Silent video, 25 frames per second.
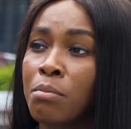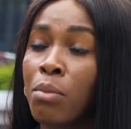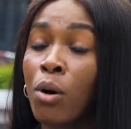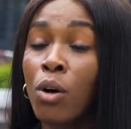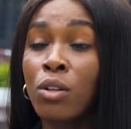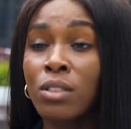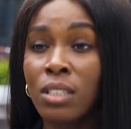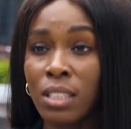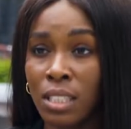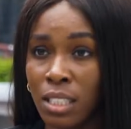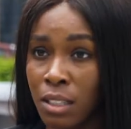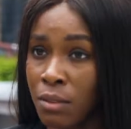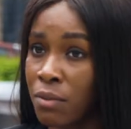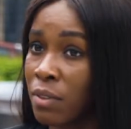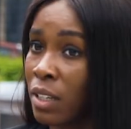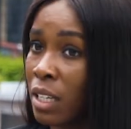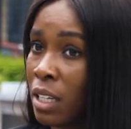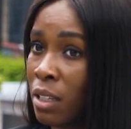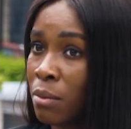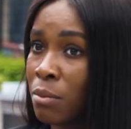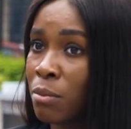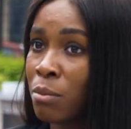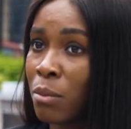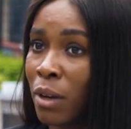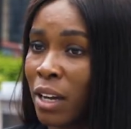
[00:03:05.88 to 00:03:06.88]

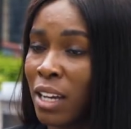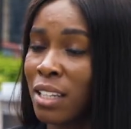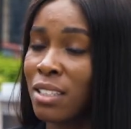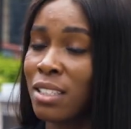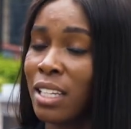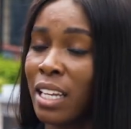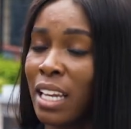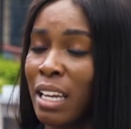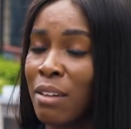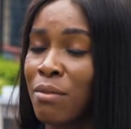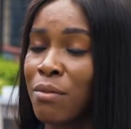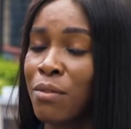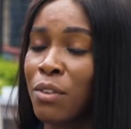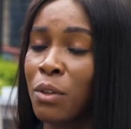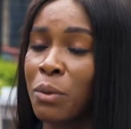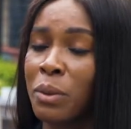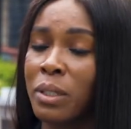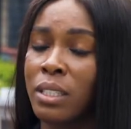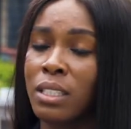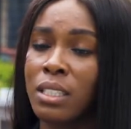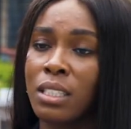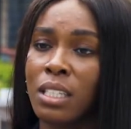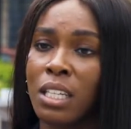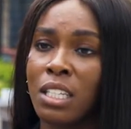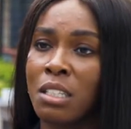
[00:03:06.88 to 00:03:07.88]
positively, might I say
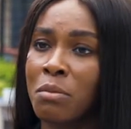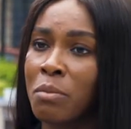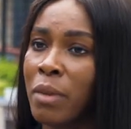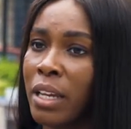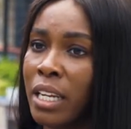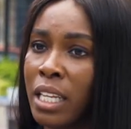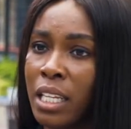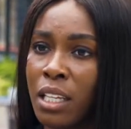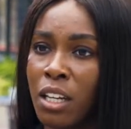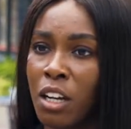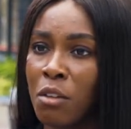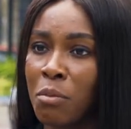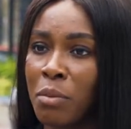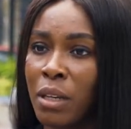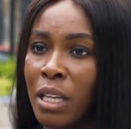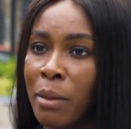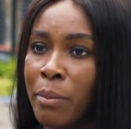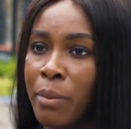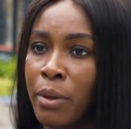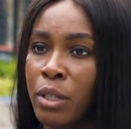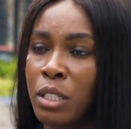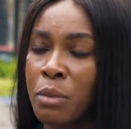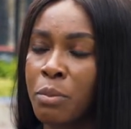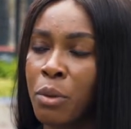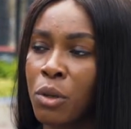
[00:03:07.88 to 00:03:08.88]
influence, as many young
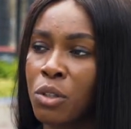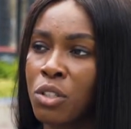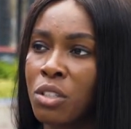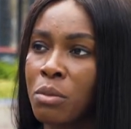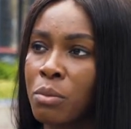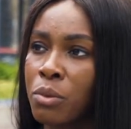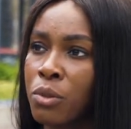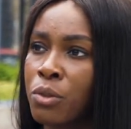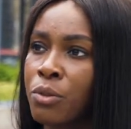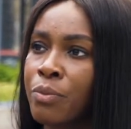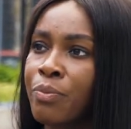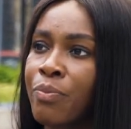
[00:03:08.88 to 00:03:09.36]
people as possible,